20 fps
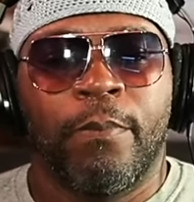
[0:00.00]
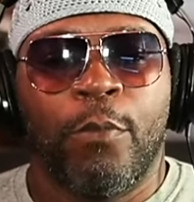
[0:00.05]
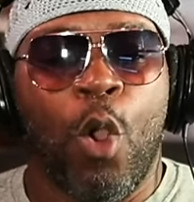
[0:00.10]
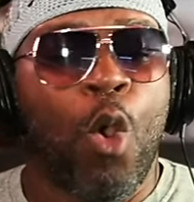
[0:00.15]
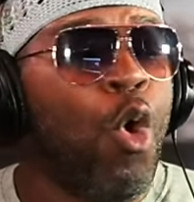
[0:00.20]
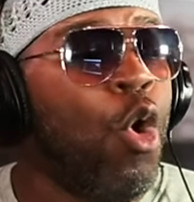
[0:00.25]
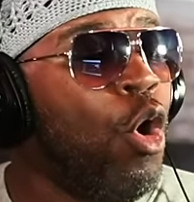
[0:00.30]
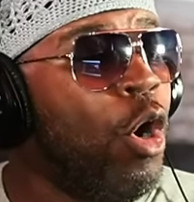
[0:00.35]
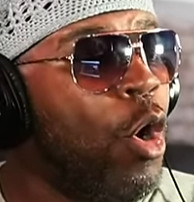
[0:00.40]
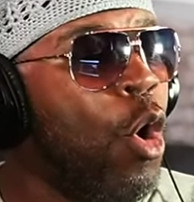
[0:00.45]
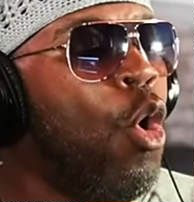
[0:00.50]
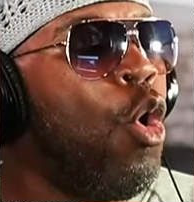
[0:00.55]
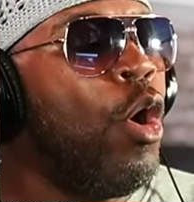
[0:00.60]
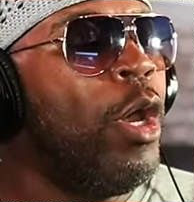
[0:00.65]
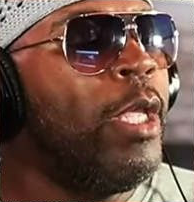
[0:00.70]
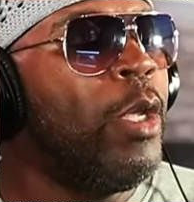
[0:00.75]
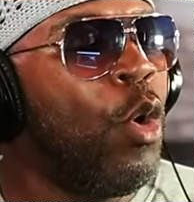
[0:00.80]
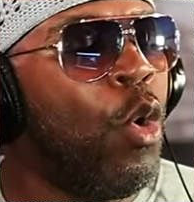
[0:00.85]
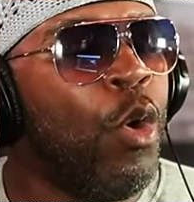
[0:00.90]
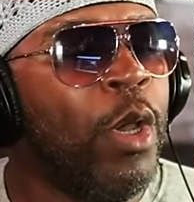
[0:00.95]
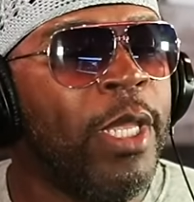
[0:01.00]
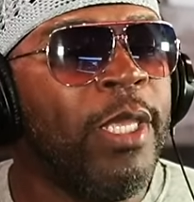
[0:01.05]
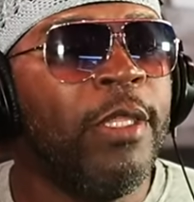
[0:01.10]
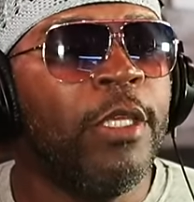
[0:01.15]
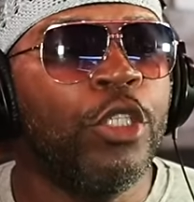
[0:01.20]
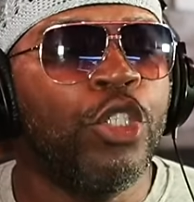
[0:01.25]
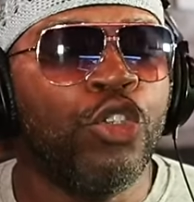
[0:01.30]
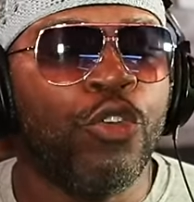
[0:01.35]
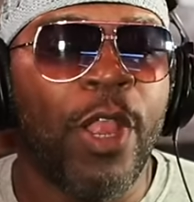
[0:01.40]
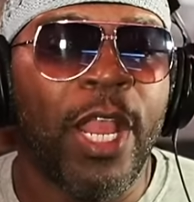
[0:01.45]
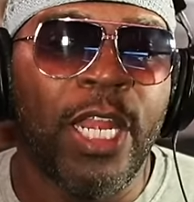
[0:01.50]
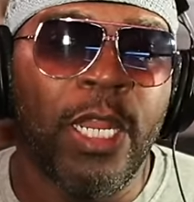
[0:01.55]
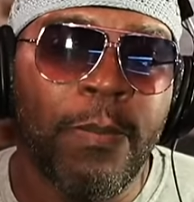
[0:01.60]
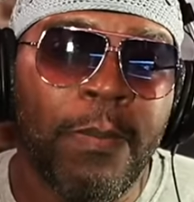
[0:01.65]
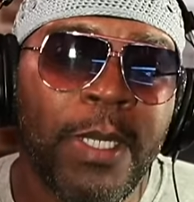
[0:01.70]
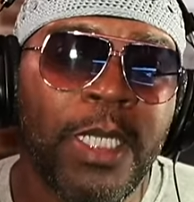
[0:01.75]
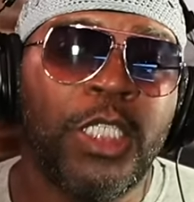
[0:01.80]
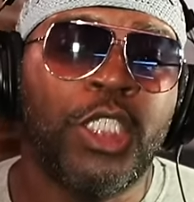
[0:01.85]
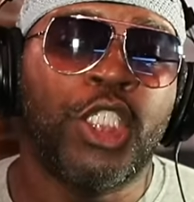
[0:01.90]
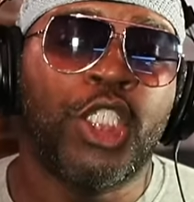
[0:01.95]
Or either trying to
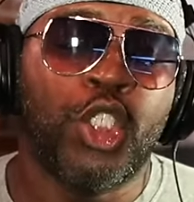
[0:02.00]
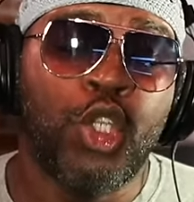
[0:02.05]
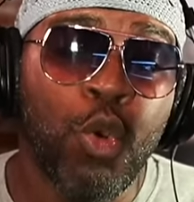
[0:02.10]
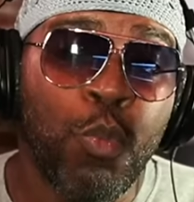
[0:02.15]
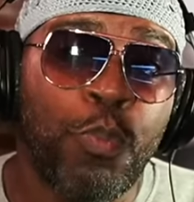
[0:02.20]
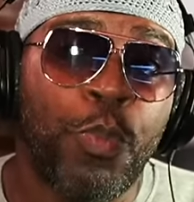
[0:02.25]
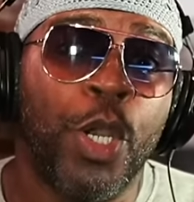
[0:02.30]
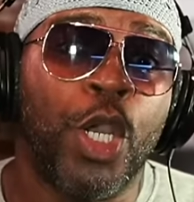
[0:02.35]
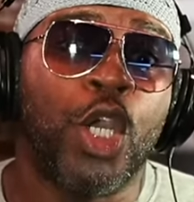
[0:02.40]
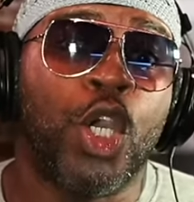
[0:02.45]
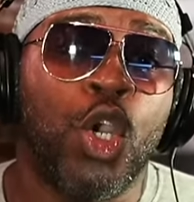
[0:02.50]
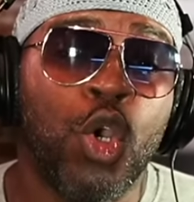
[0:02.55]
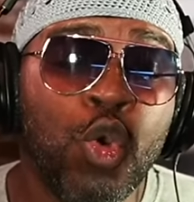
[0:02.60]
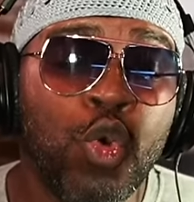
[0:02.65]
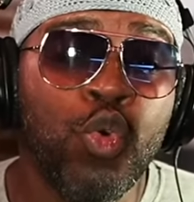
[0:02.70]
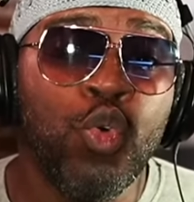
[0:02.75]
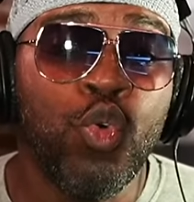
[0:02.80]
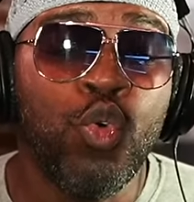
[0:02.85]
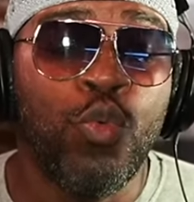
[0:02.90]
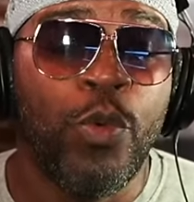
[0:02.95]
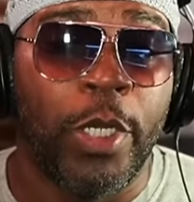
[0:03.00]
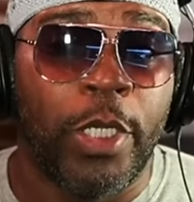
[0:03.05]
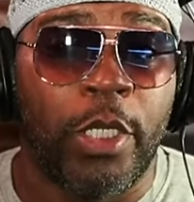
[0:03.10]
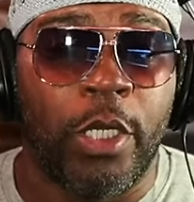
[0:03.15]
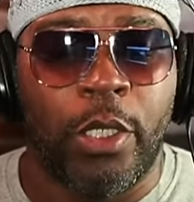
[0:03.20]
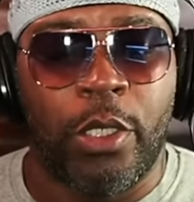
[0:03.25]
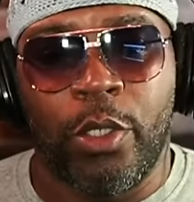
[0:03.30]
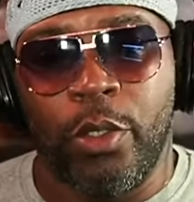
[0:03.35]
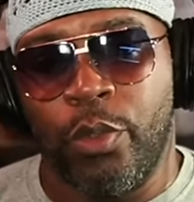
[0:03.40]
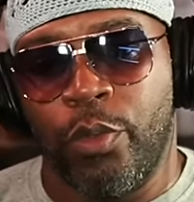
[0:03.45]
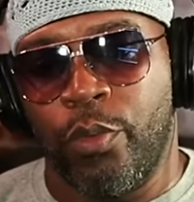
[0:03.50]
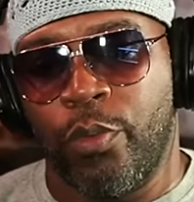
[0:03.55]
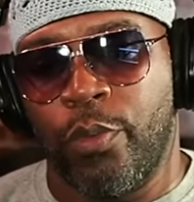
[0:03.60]
be super cool with the dude.